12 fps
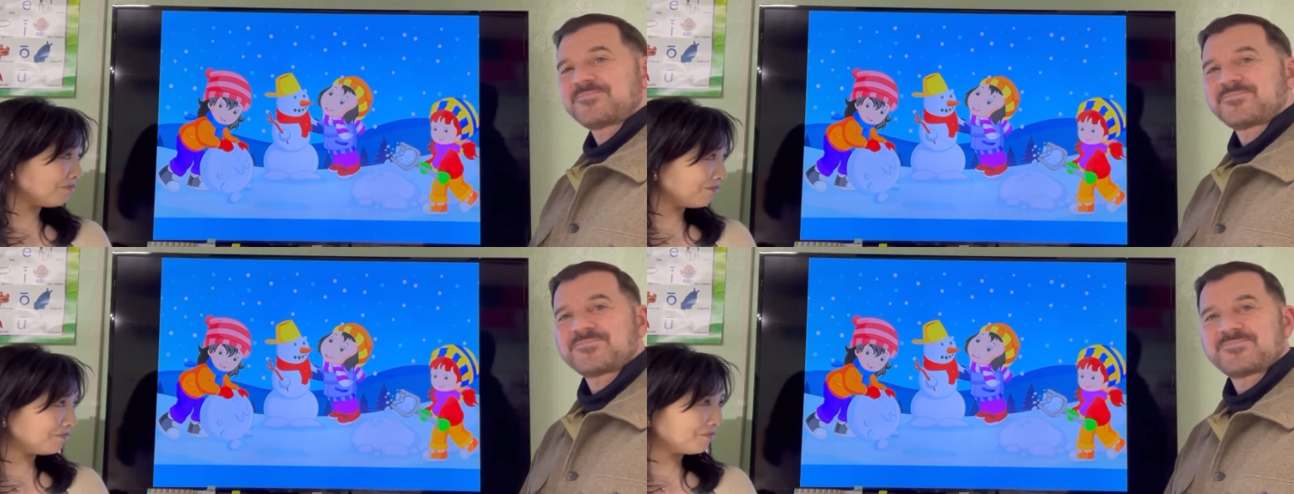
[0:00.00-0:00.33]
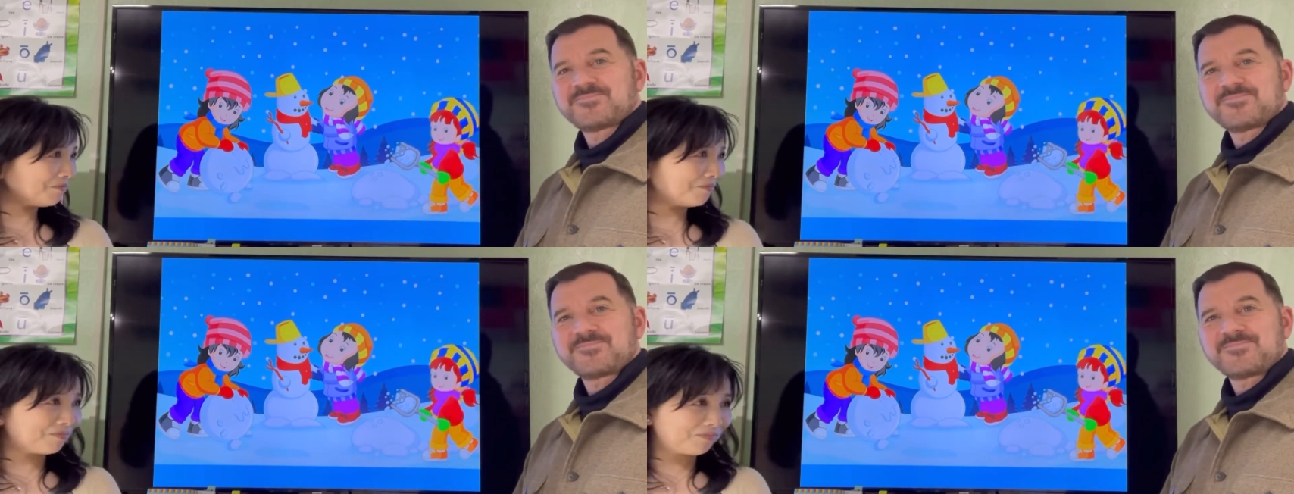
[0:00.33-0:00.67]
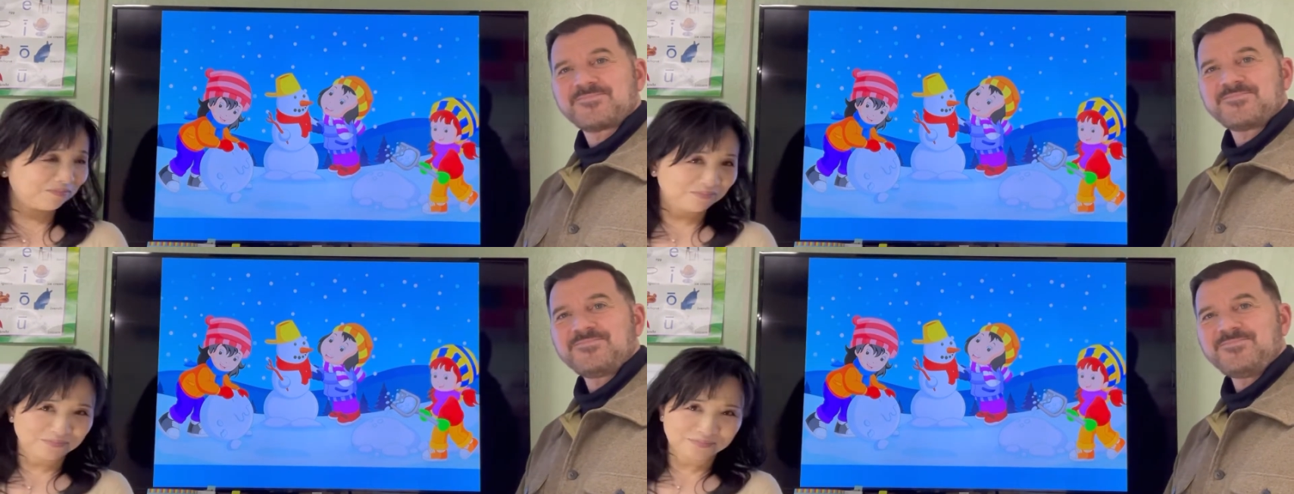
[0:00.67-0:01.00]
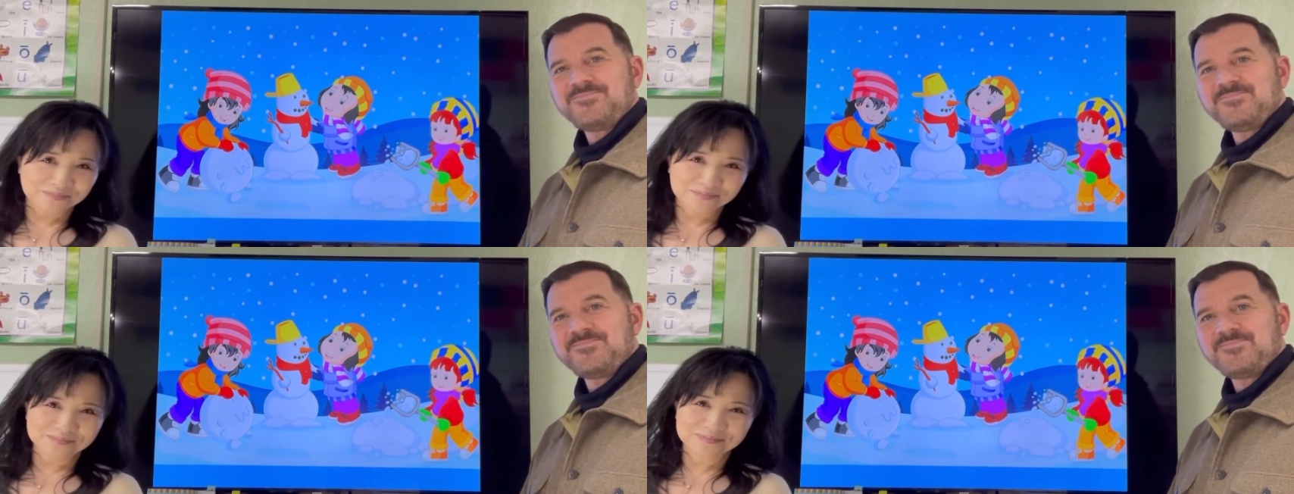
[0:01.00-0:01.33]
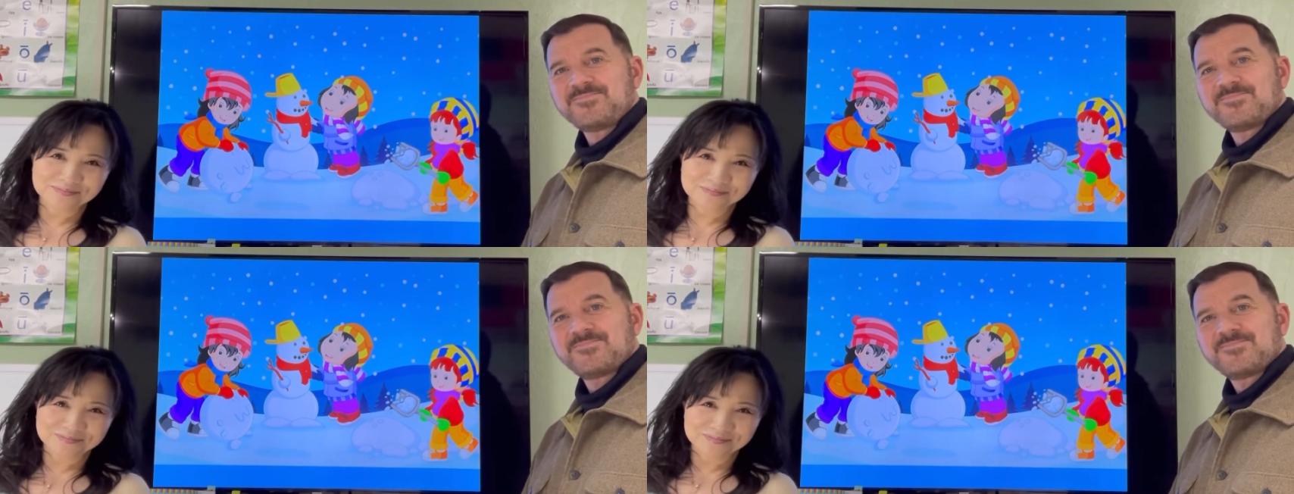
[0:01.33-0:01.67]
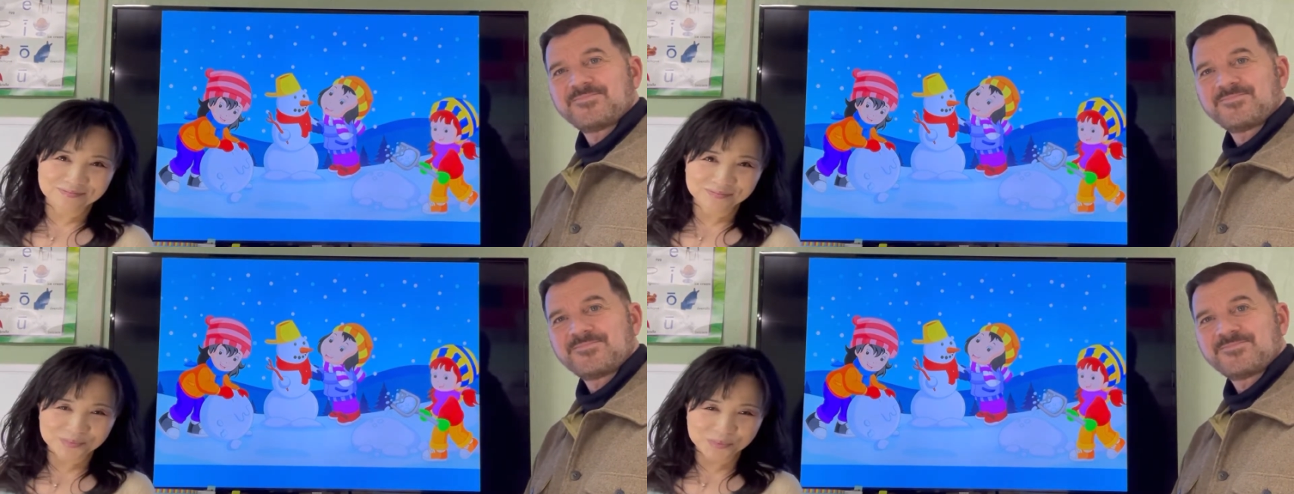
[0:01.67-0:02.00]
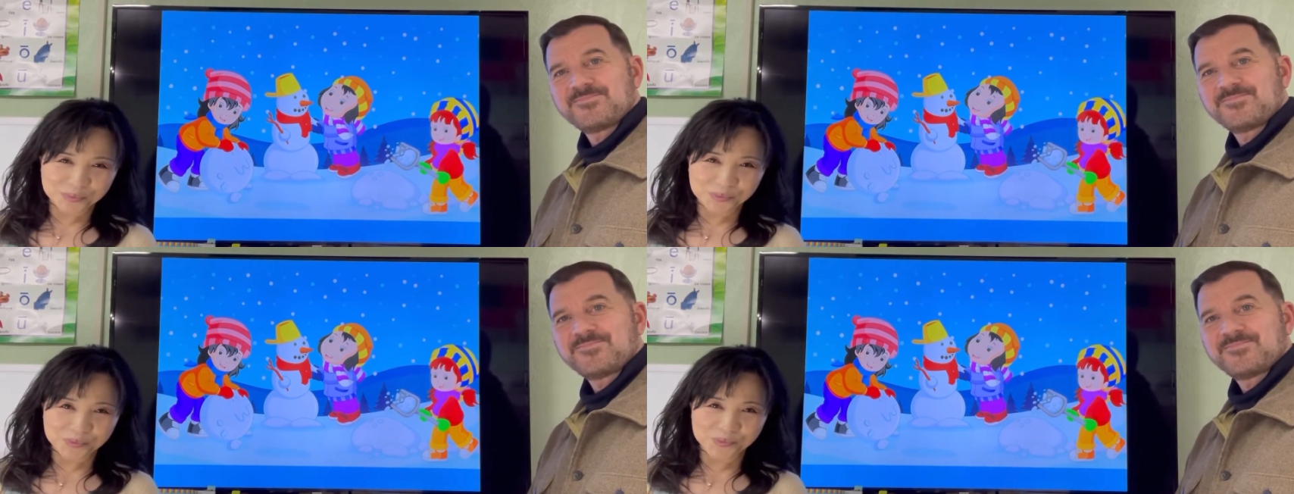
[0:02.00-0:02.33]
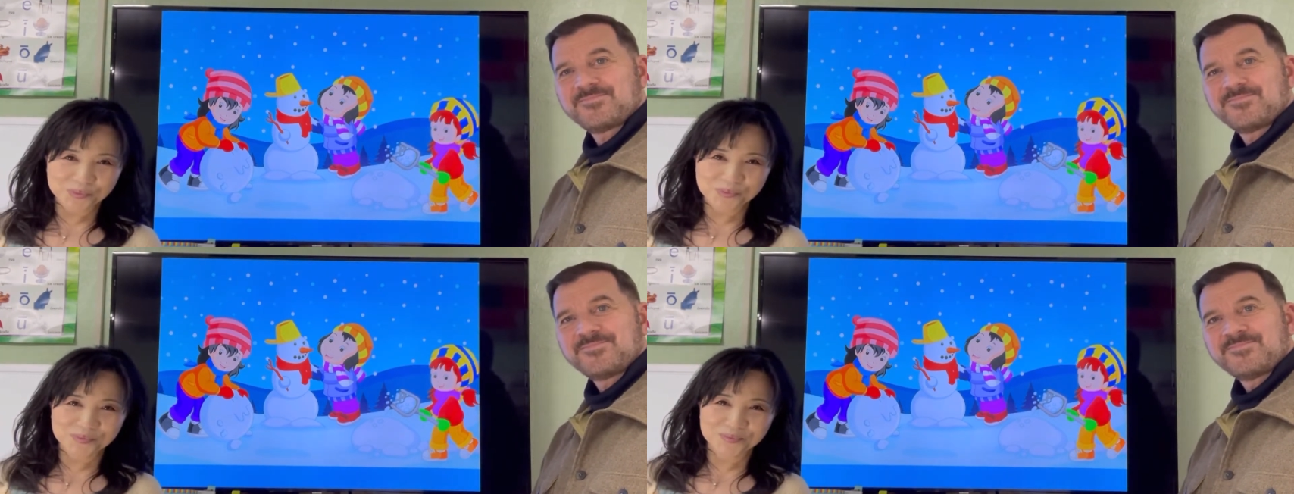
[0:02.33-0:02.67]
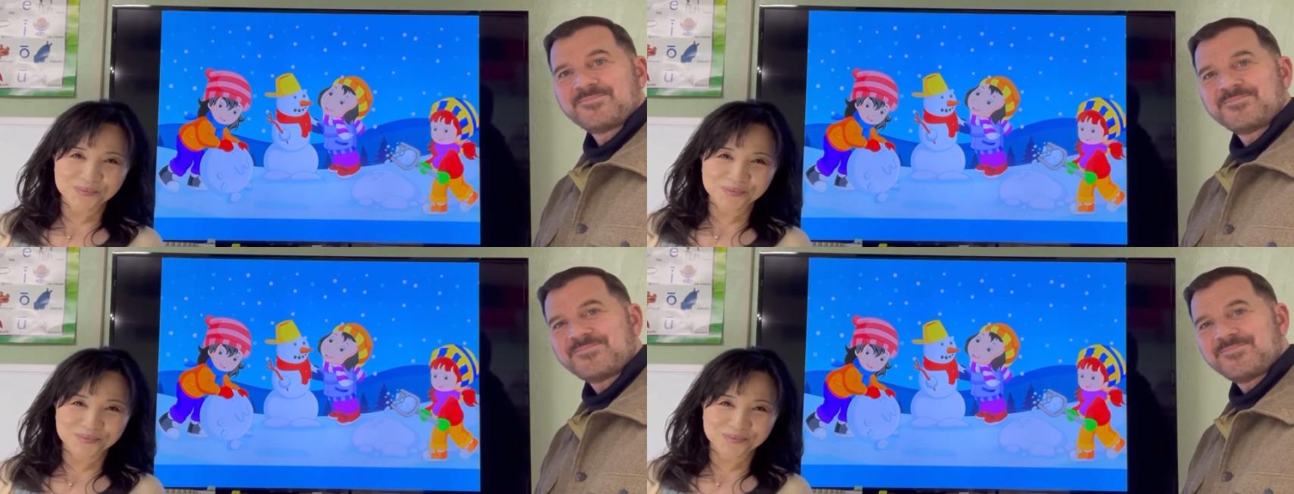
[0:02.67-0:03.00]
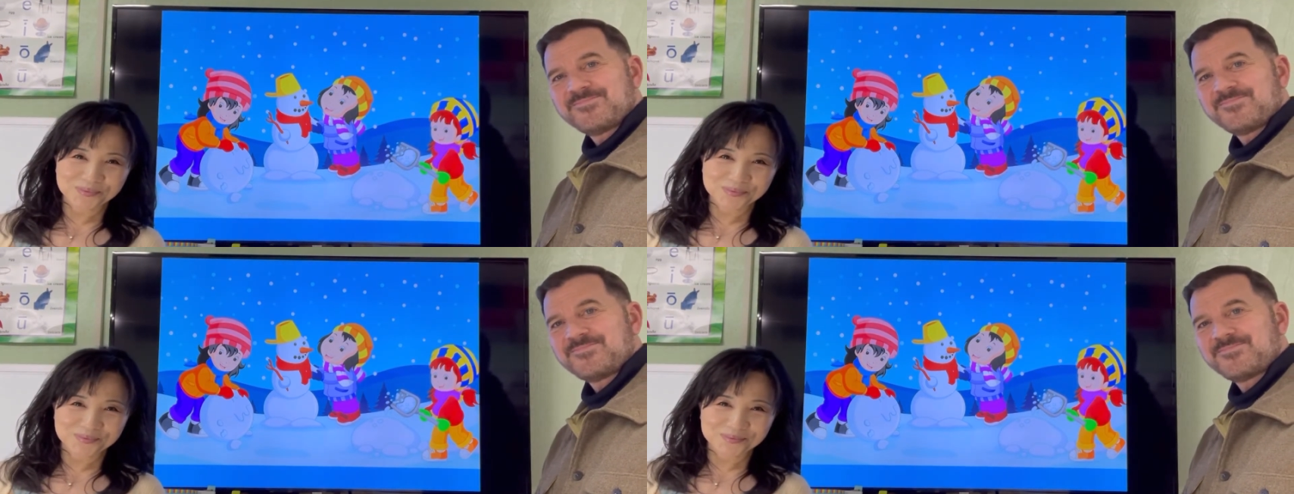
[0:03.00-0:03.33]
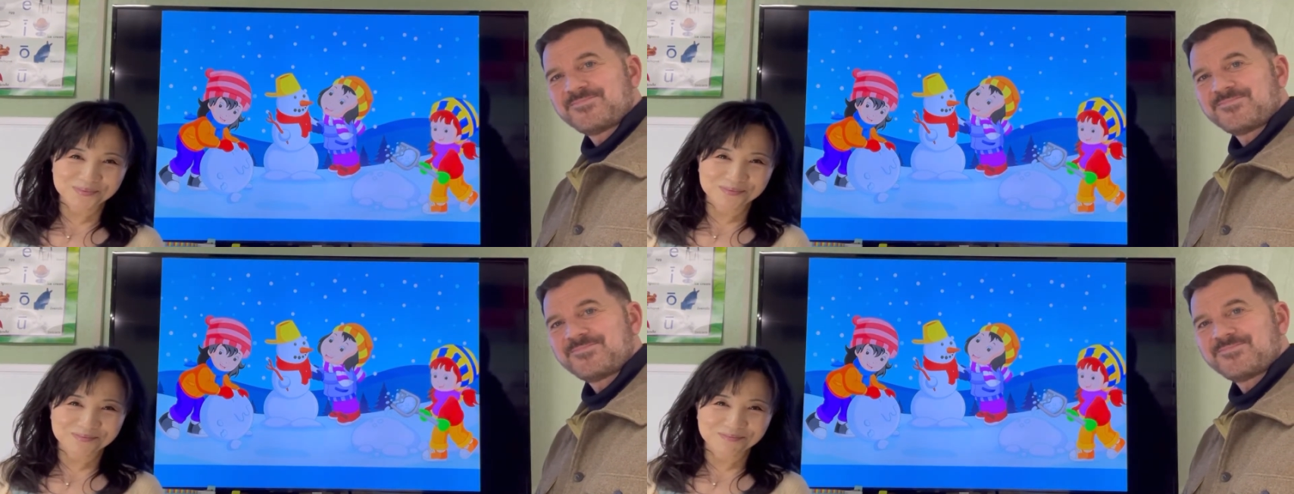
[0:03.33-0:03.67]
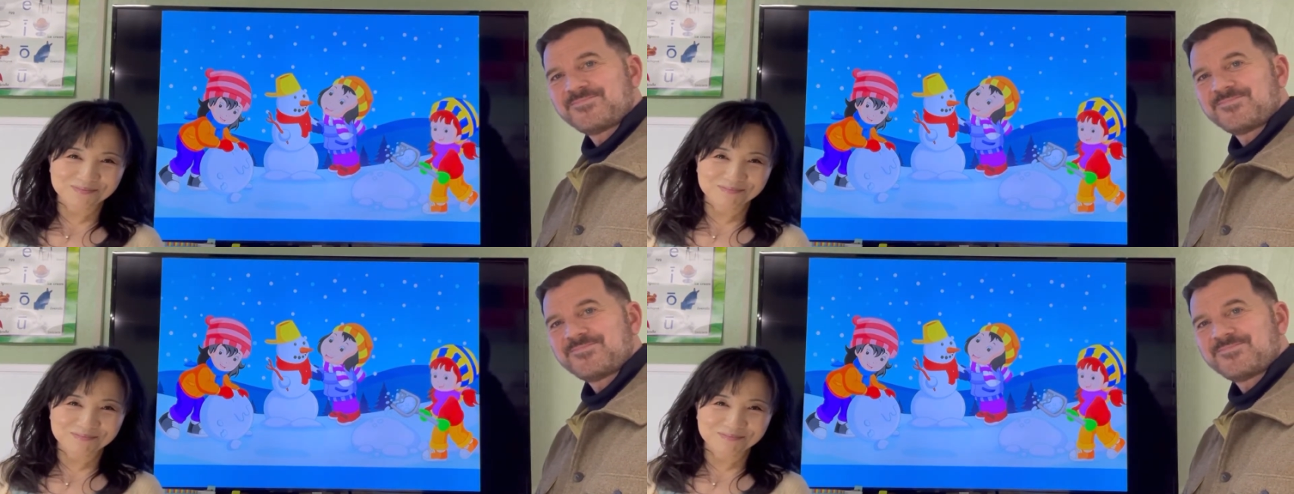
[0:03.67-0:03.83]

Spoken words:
Nobody speaks.